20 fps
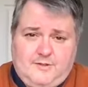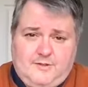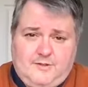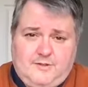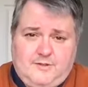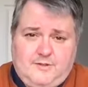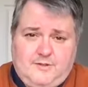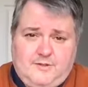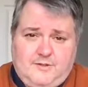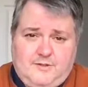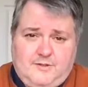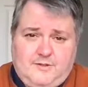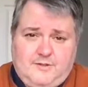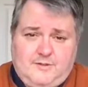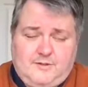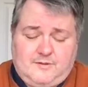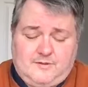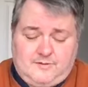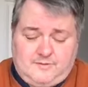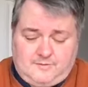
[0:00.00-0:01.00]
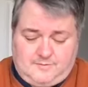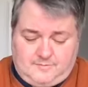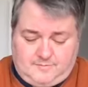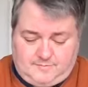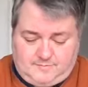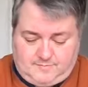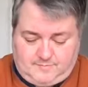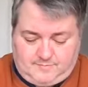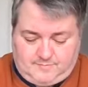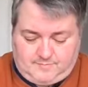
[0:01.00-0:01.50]

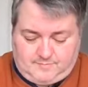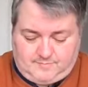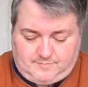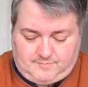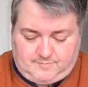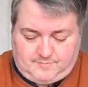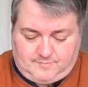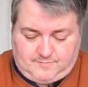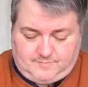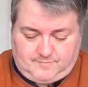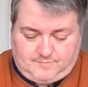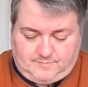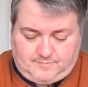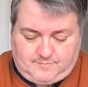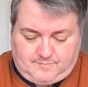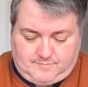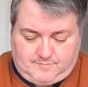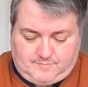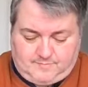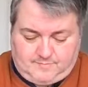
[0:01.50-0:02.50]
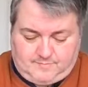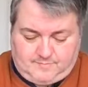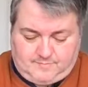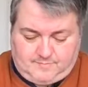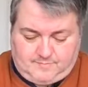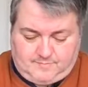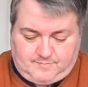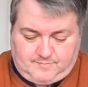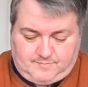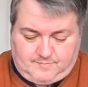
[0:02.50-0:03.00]

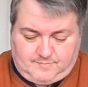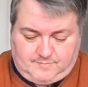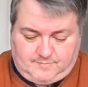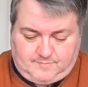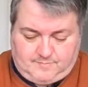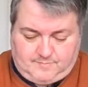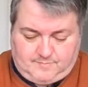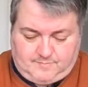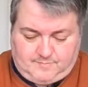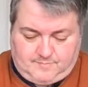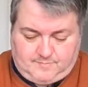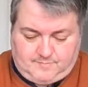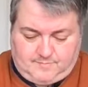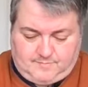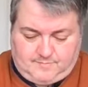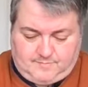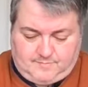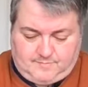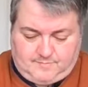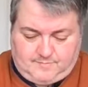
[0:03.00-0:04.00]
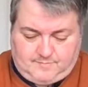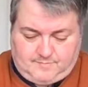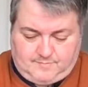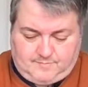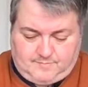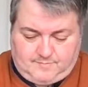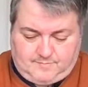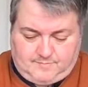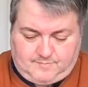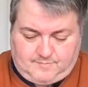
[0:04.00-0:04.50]

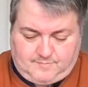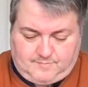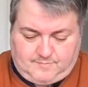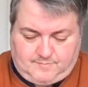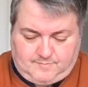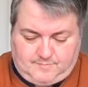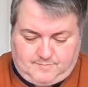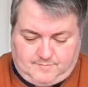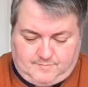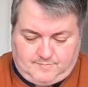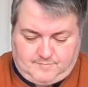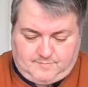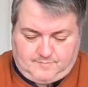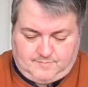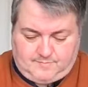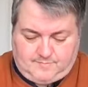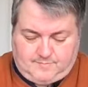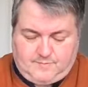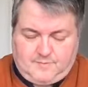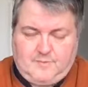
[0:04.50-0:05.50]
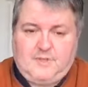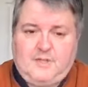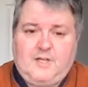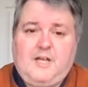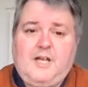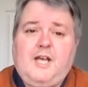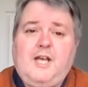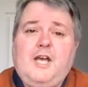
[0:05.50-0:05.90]
Nothing is said.